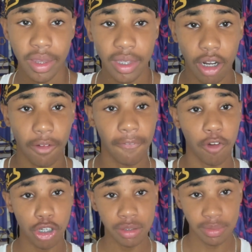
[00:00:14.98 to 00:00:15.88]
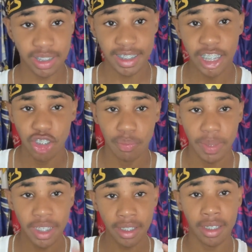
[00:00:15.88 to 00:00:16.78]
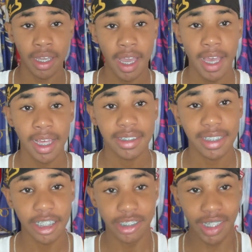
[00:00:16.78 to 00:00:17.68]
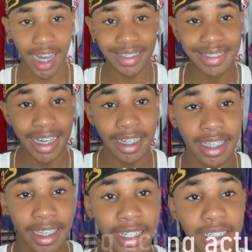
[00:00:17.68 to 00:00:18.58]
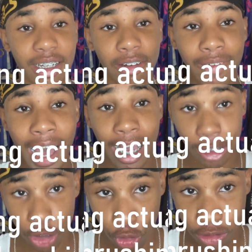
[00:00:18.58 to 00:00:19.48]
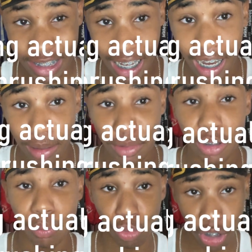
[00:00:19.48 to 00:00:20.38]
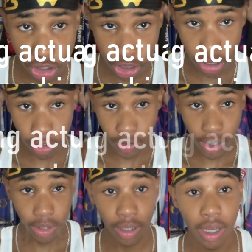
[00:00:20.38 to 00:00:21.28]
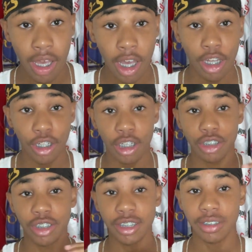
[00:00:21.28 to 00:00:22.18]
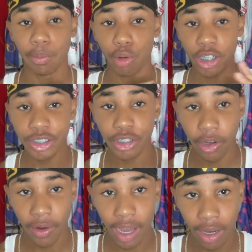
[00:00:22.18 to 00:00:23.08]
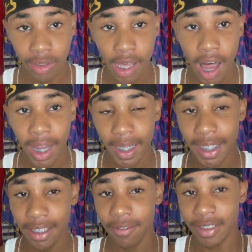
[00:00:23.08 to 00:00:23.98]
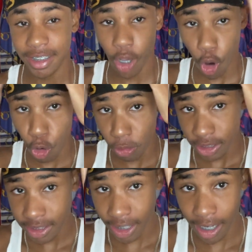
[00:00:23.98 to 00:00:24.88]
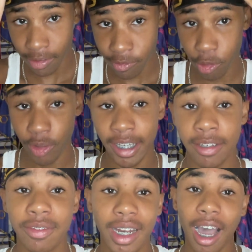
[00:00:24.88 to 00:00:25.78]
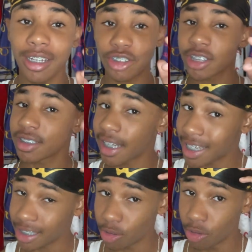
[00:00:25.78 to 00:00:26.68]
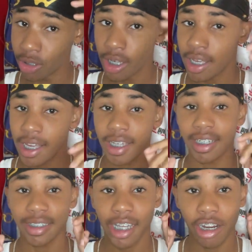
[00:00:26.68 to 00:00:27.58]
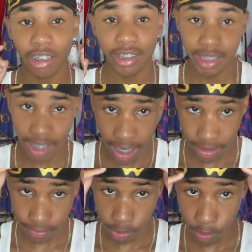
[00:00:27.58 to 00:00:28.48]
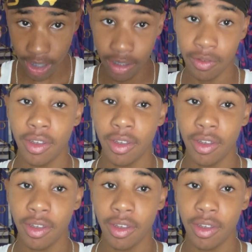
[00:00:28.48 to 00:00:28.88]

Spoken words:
Now the first mistake you're making is that you're not dedicating enough actual time to brushing your crown. You need to brush your crown like if it's a whole side of your wave, not just an angle, an entire side of your wave.